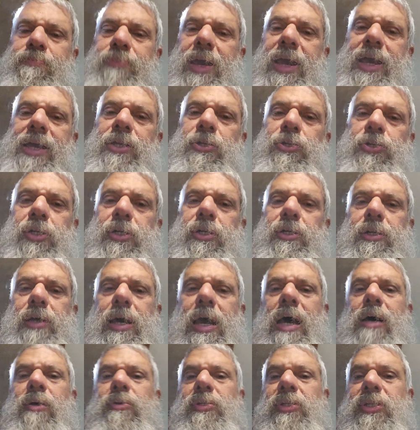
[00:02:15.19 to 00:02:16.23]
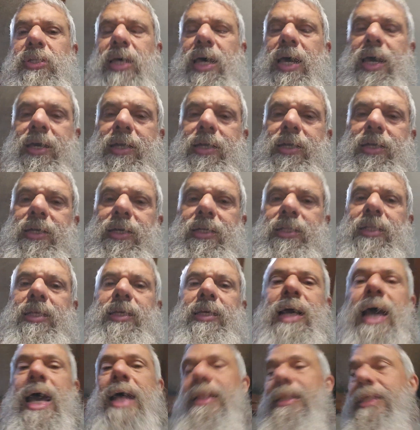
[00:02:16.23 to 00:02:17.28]
engine outside in
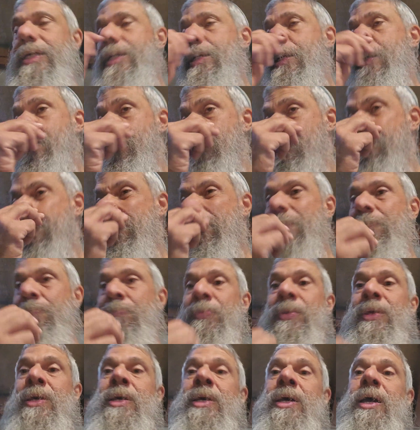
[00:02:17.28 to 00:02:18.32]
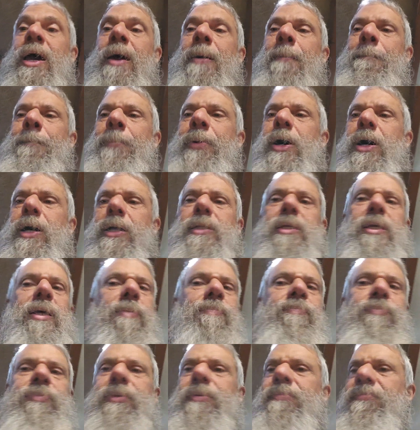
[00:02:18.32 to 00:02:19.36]
the alley. But
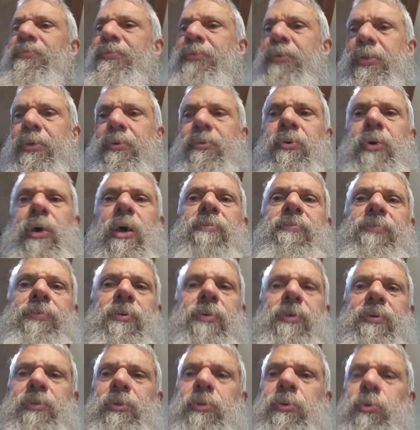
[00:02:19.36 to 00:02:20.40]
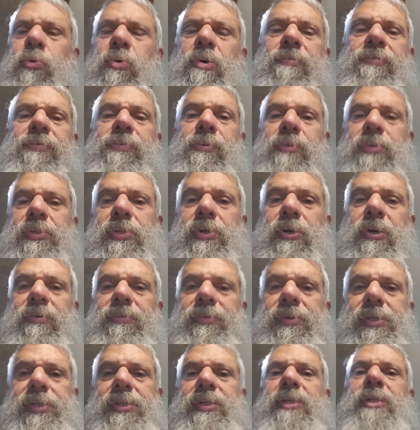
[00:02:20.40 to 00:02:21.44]
to do a full
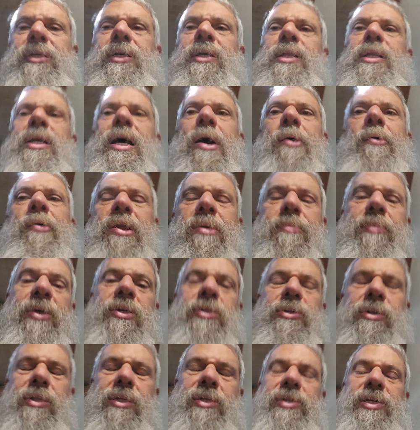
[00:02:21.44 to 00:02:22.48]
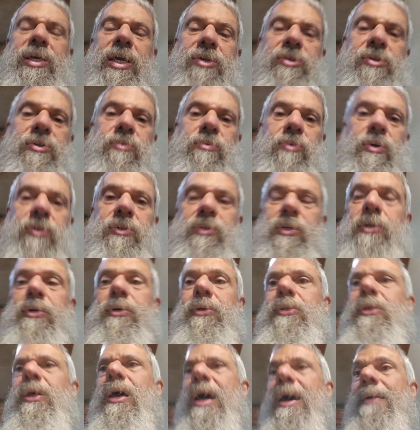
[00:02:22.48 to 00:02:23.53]
service, I want to make sure this engine runs
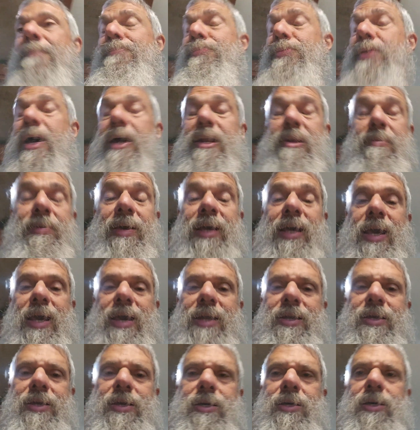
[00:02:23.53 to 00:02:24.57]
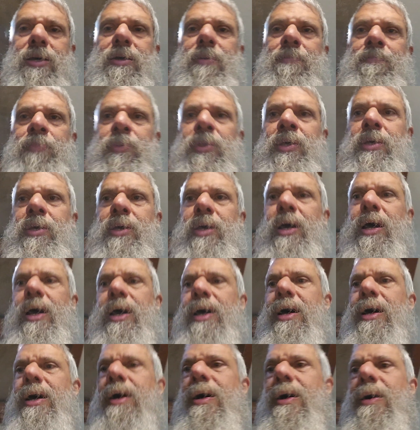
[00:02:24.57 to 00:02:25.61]
good. I'm not a mechanic,
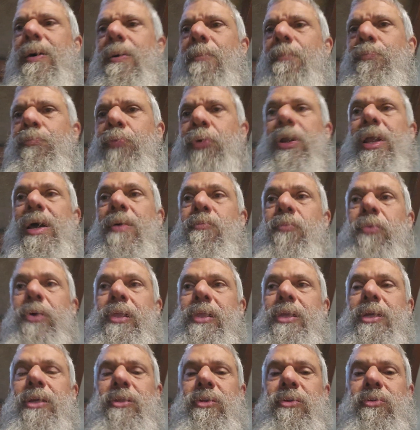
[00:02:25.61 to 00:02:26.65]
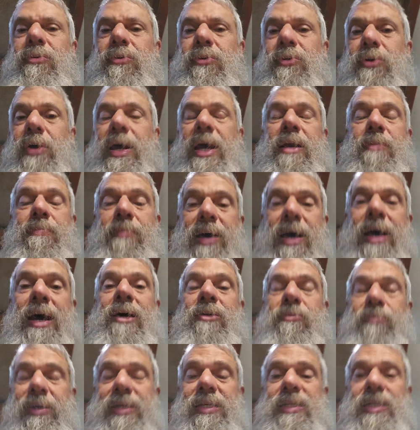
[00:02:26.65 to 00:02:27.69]
but I'm willing to try it
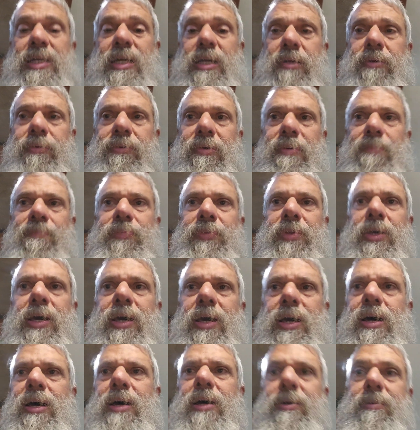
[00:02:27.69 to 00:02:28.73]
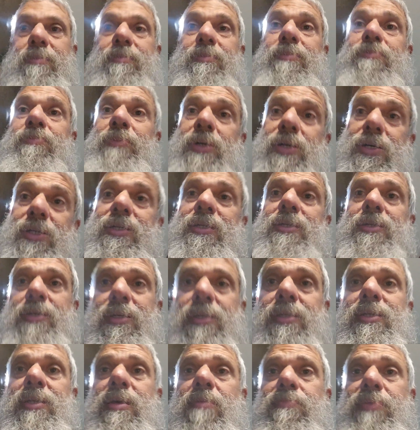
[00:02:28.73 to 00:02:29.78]
out myself, because
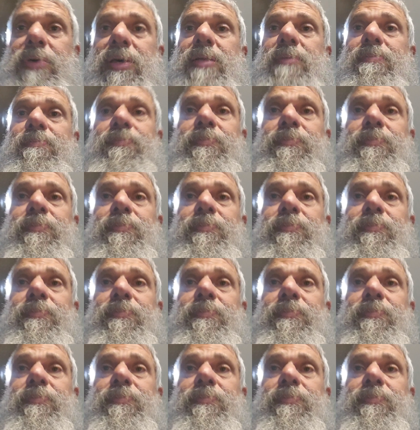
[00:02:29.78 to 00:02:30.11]
it's a big